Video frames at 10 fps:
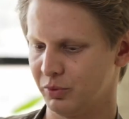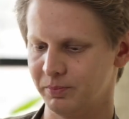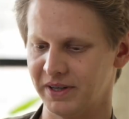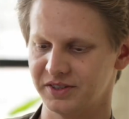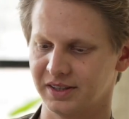we
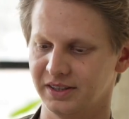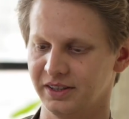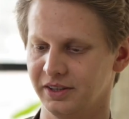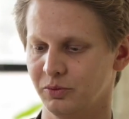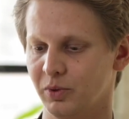
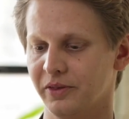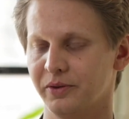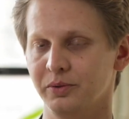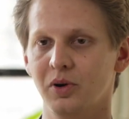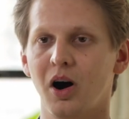basically went
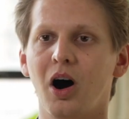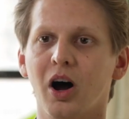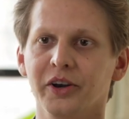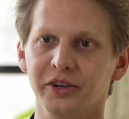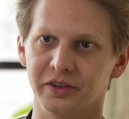through
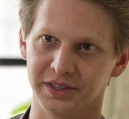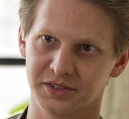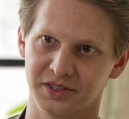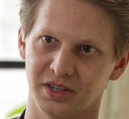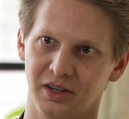
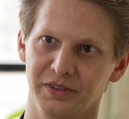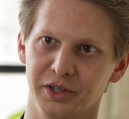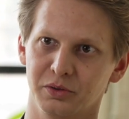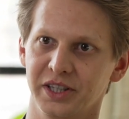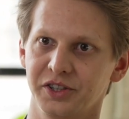hundreds of
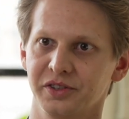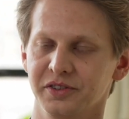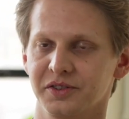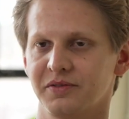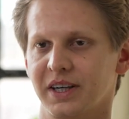
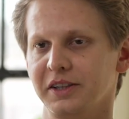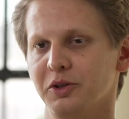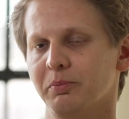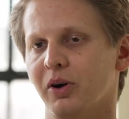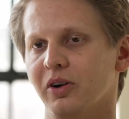iterations, finding
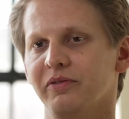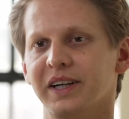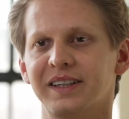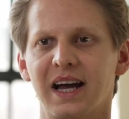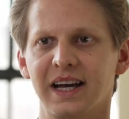the
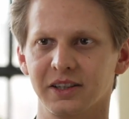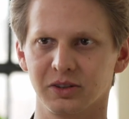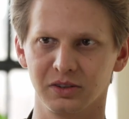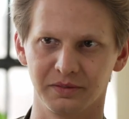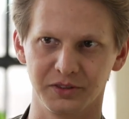perfect
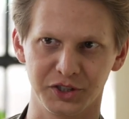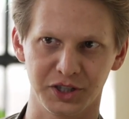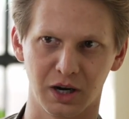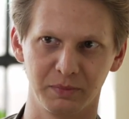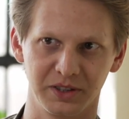angle of the
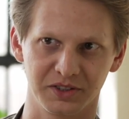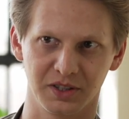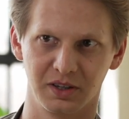sharpness